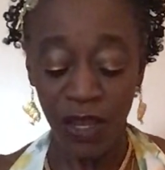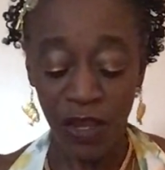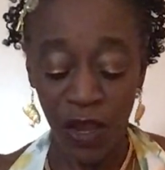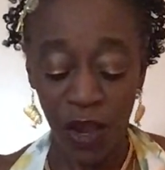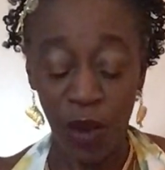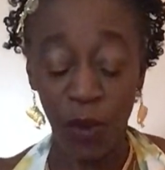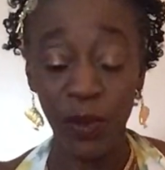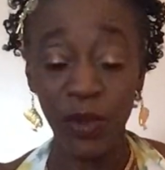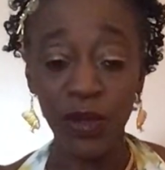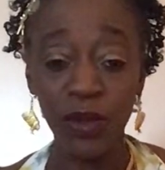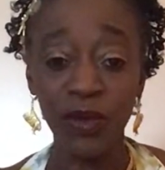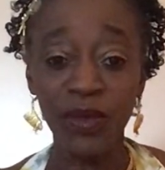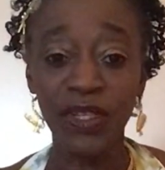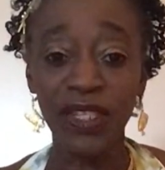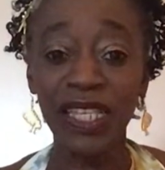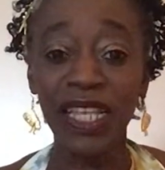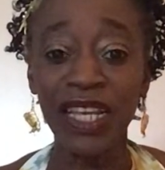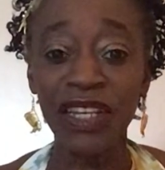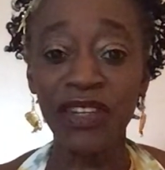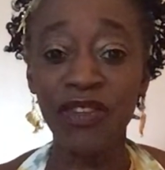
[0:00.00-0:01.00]
Are we
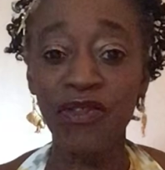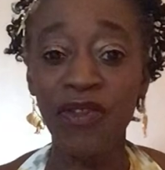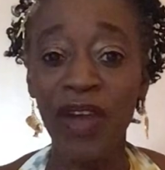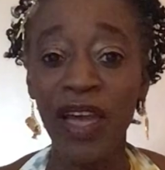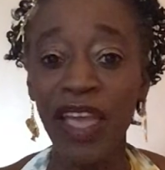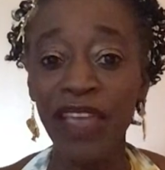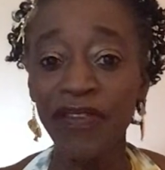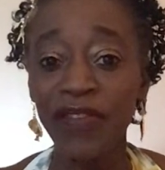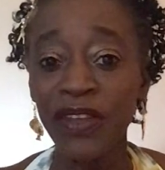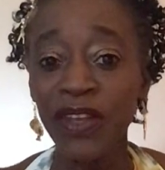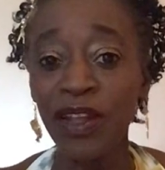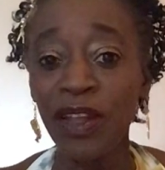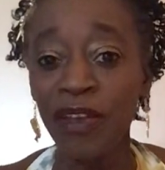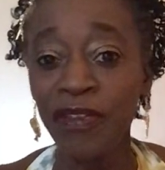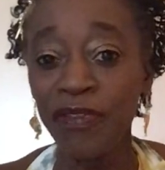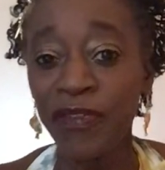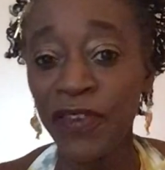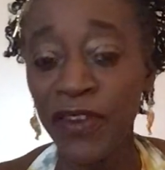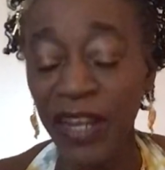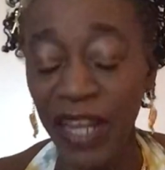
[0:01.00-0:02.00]
using that drive and
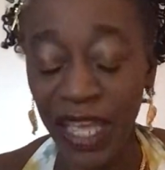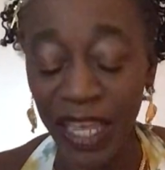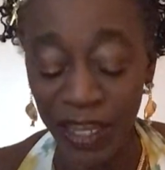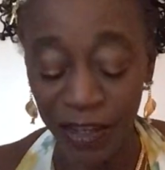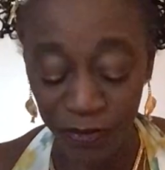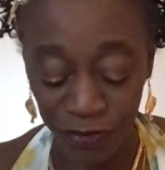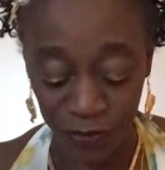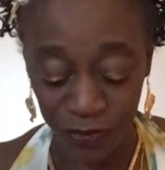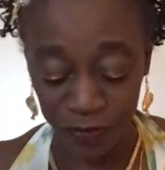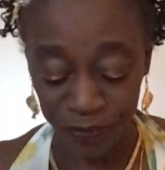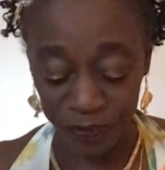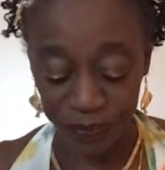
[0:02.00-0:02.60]
love for life